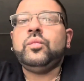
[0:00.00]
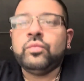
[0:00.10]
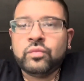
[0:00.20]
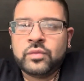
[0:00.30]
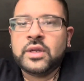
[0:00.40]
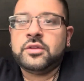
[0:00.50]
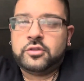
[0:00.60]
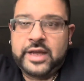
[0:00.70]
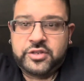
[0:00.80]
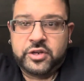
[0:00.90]
So
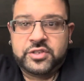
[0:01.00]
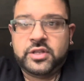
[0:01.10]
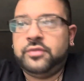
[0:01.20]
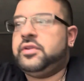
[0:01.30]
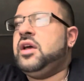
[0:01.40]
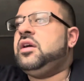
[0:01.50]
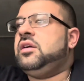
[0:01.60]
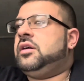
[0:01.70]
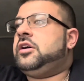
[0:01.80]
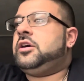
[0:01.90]
that's good stuff.
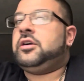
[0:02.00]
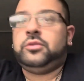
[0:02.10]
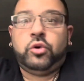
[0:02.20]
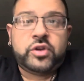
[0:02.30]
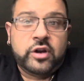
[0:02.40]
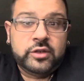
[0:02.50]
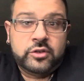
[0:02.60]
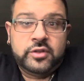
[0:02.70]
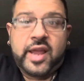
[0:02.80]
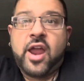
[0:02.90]
Lord
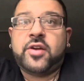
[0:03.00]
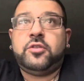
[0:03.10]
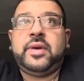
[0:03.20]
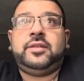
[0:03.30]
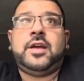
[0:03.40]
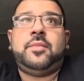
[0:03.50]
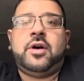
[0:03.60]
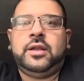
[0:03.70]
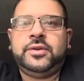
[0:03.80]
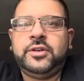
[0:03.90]
Cutler, the character by Tom
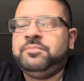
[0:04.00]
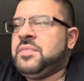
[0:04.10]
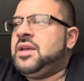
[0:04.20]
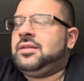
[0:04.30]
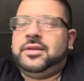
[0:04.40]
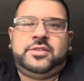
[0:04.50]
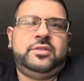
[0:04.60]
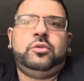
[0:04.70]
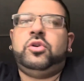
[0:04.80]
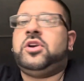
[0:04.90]
Hollander. Listen,
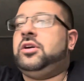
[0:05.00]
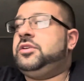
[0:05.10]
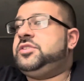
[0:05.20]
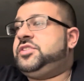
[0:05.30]
Lord Cutler